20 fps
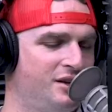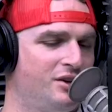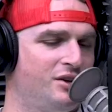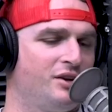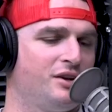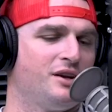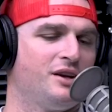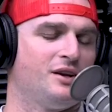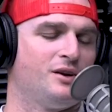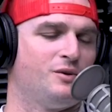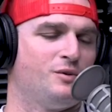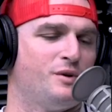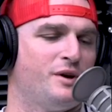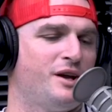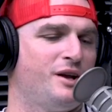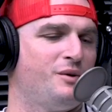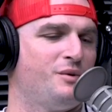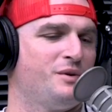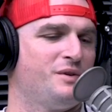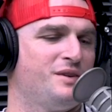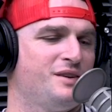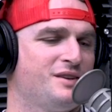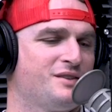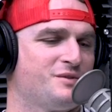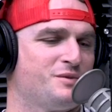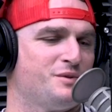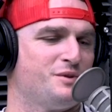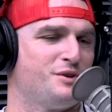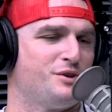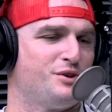you can get away with
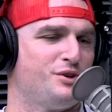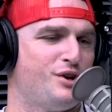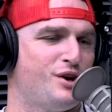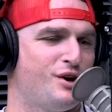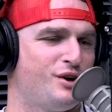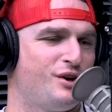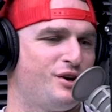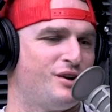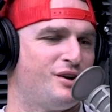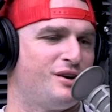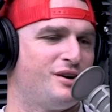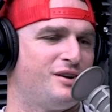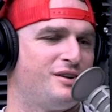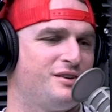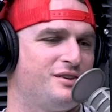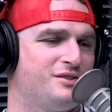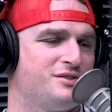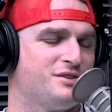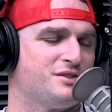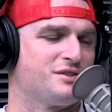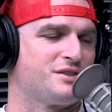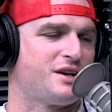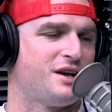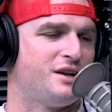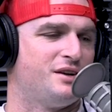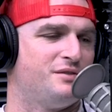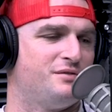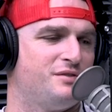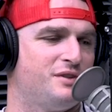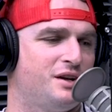this when you're younger and you're just
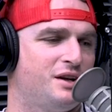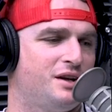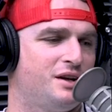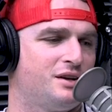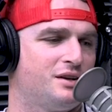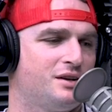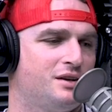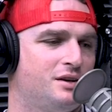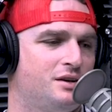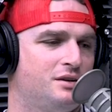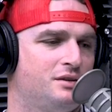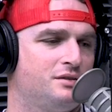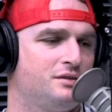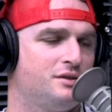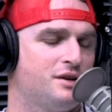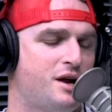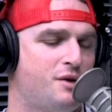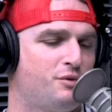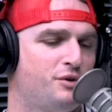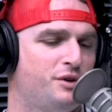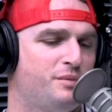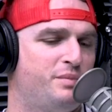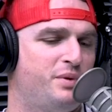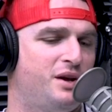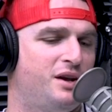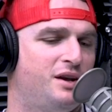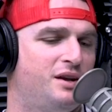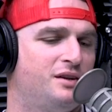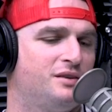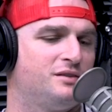kind of like, you're not really
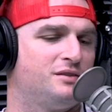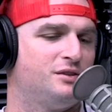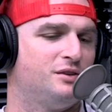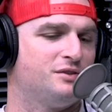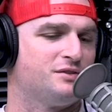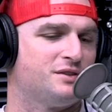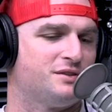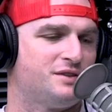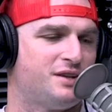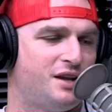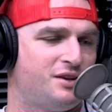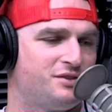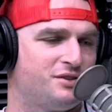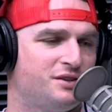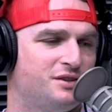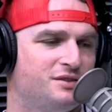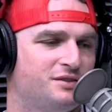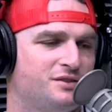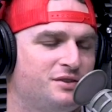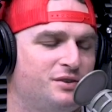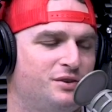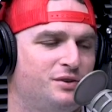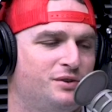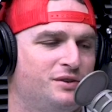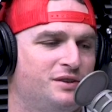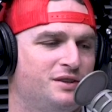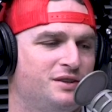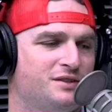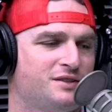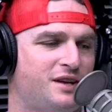paying close attention to all
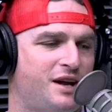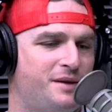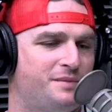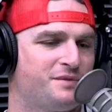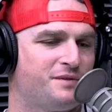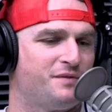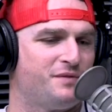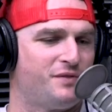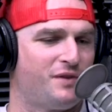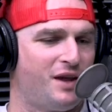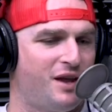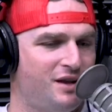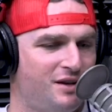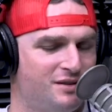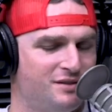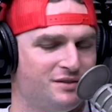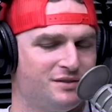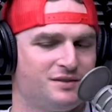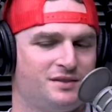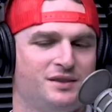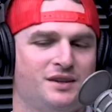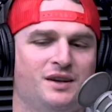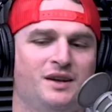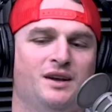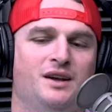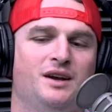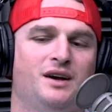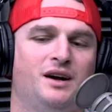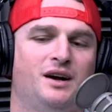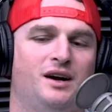these types of things.
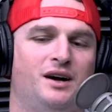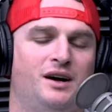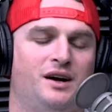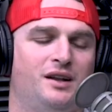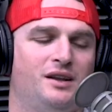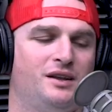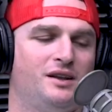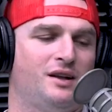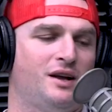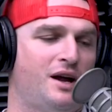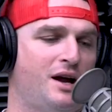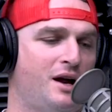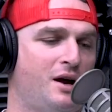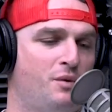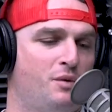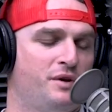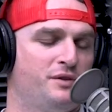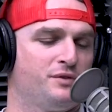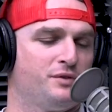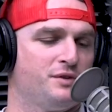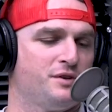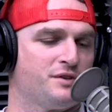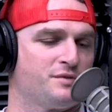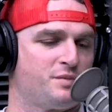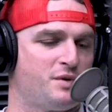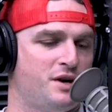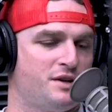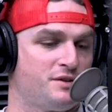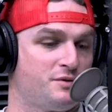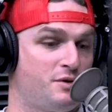I went through this
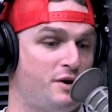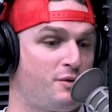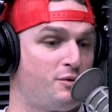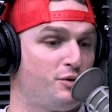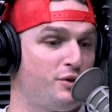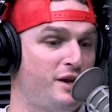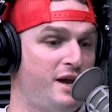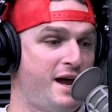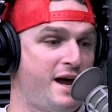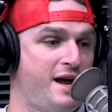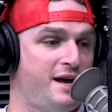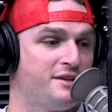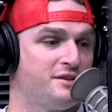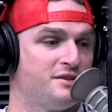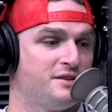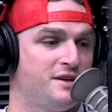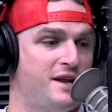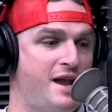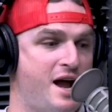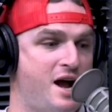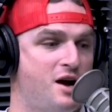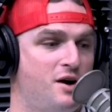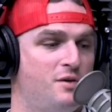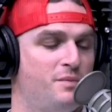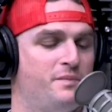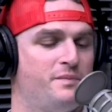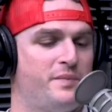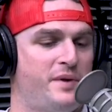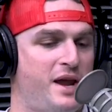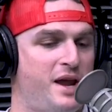process where I really had to
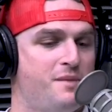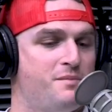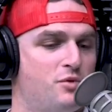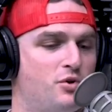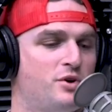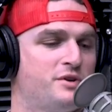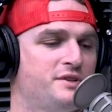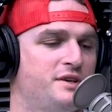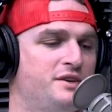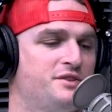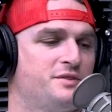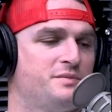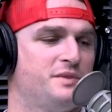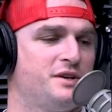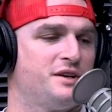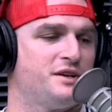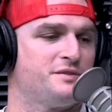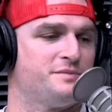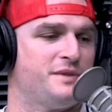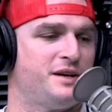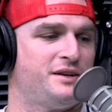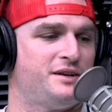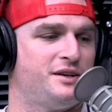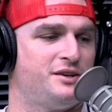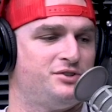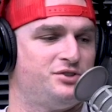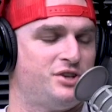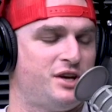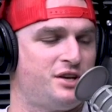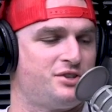now pay more attention because my
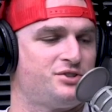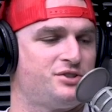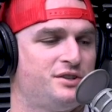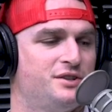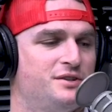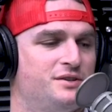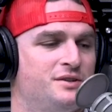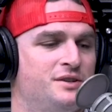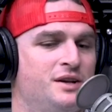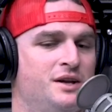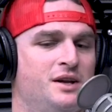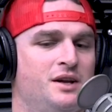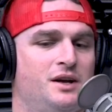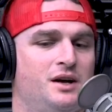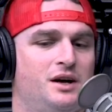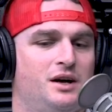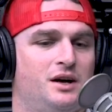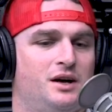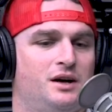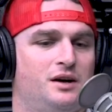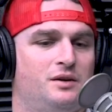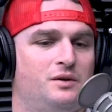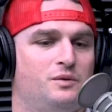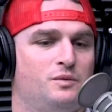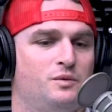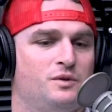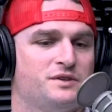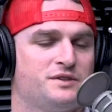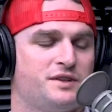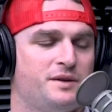digestion
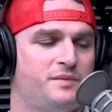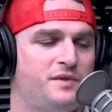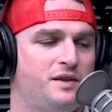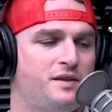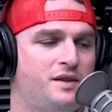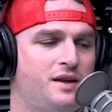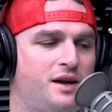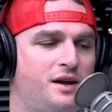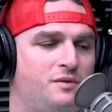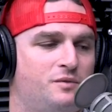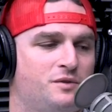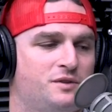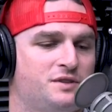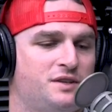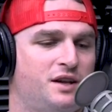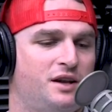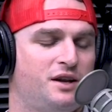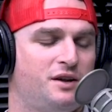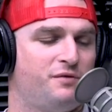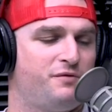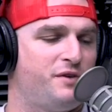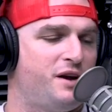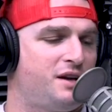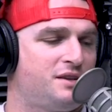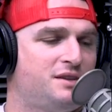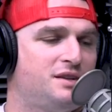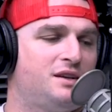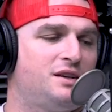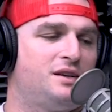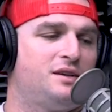was something that was getting
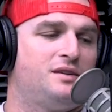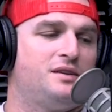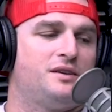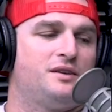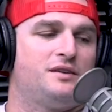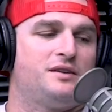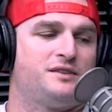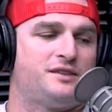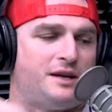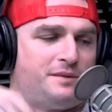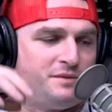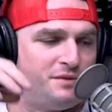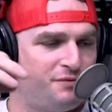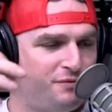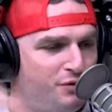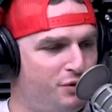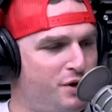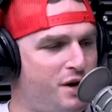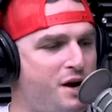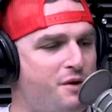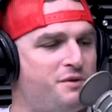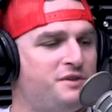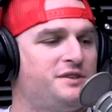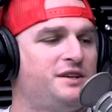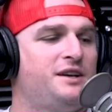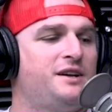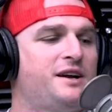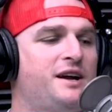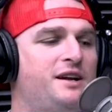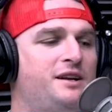affected. The types of food I was
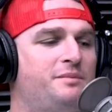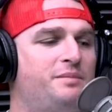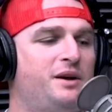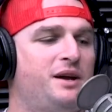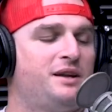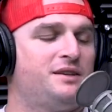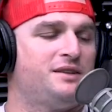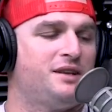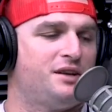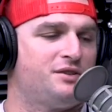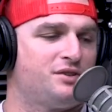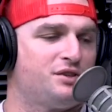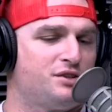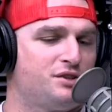eating, I had to pay attention